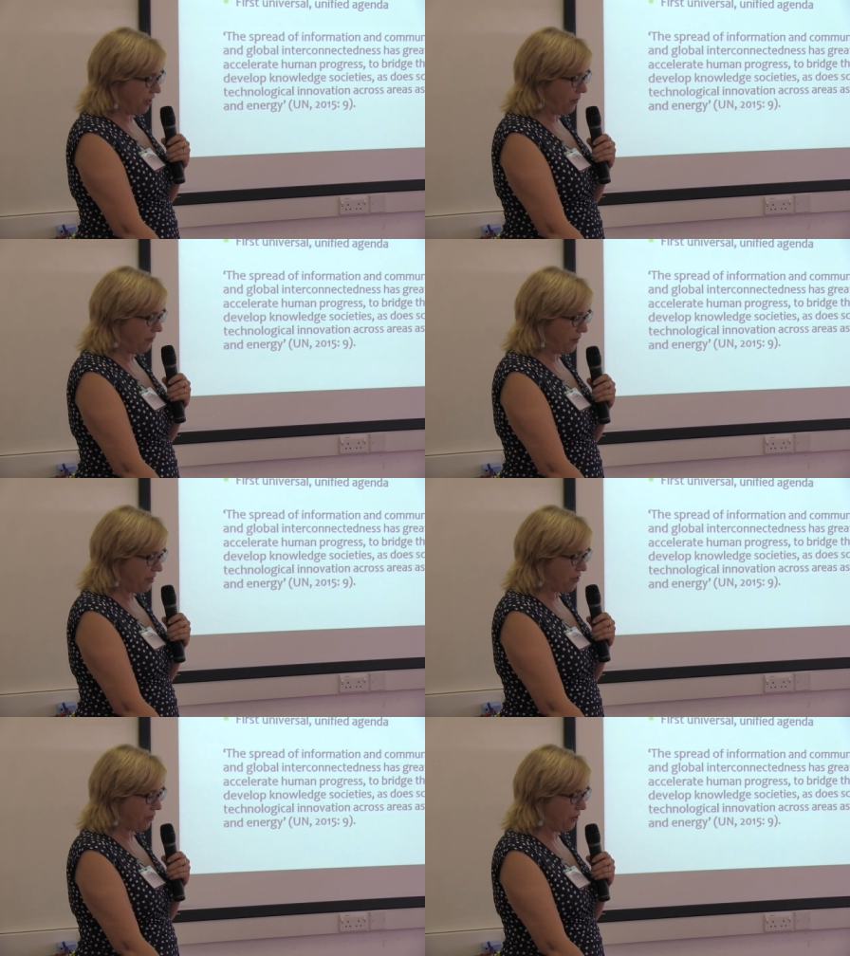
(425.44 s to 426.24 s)

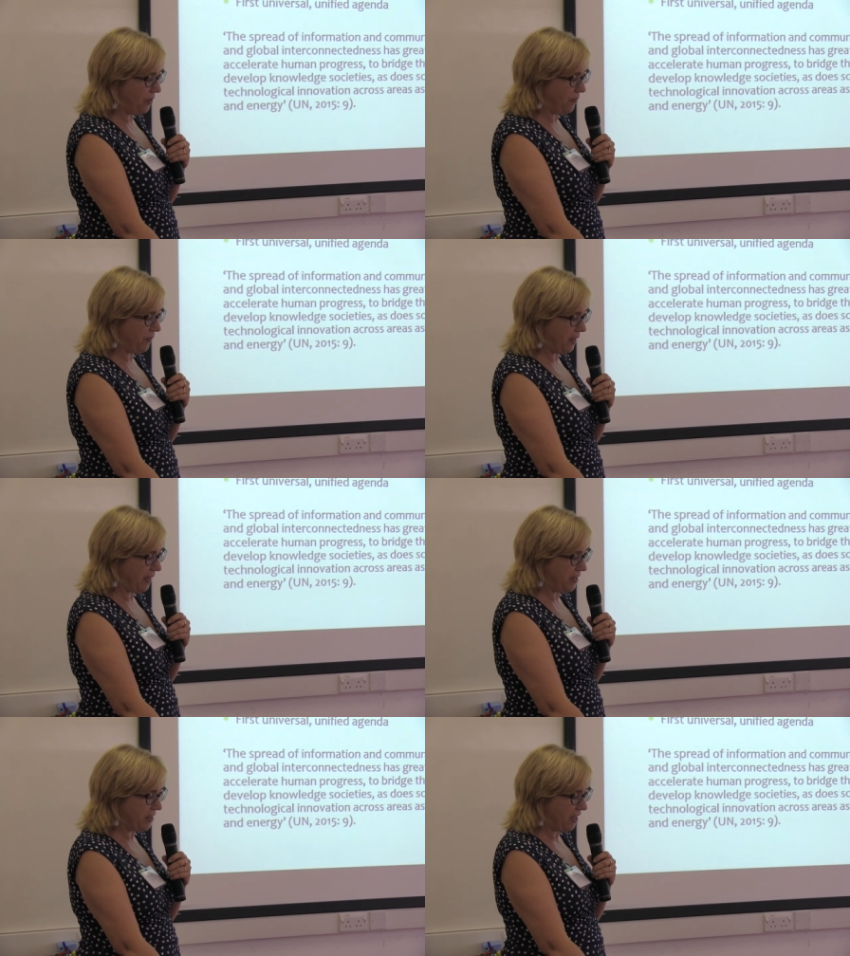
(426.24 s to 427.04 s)
universal
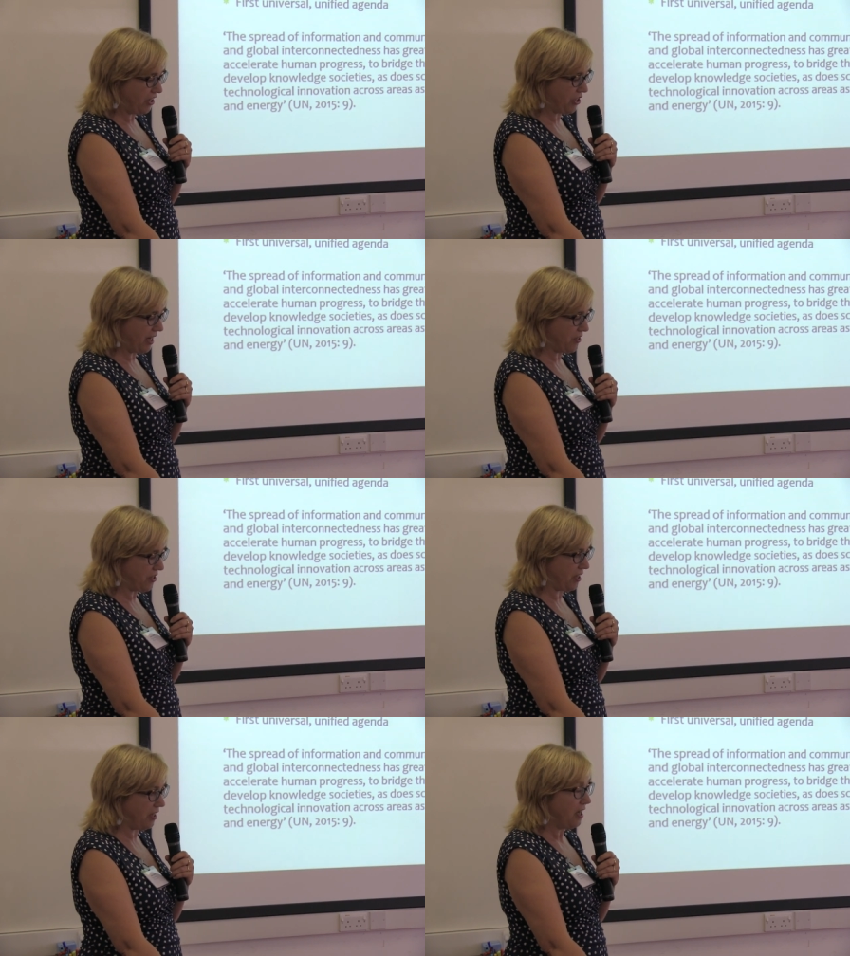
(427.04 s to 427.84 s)
unified
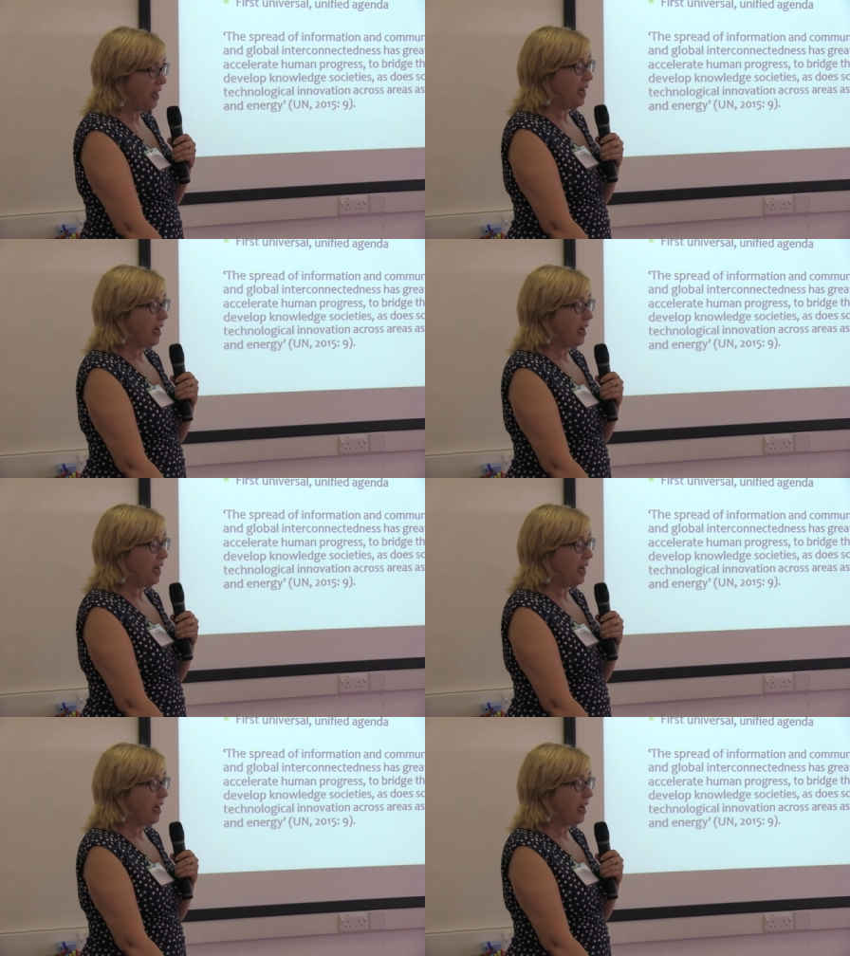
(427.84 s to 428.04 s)
agenda.